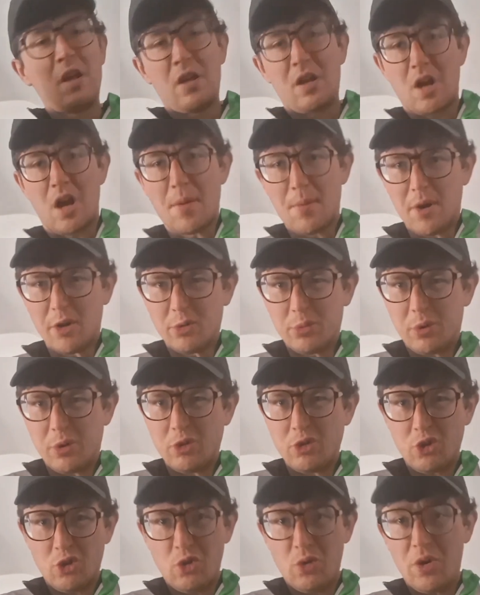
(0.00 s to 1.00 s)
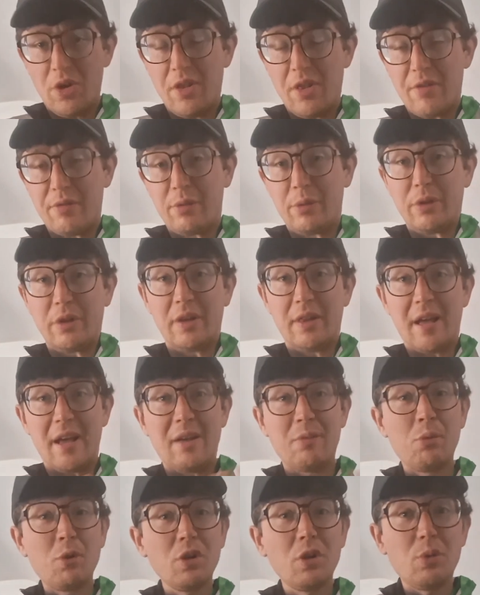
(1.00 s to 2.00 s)
I might as well do another one of that.
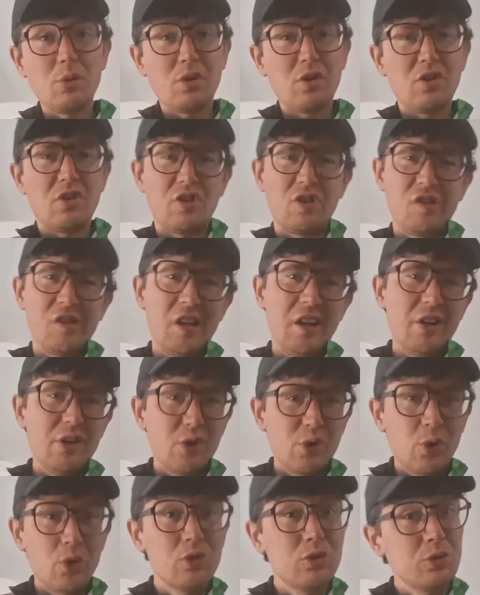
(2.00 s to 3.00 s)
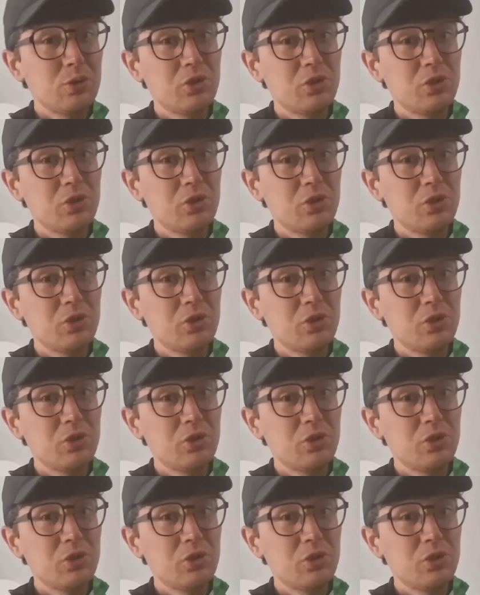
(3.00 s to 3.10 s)
And what you would have just seen, of course,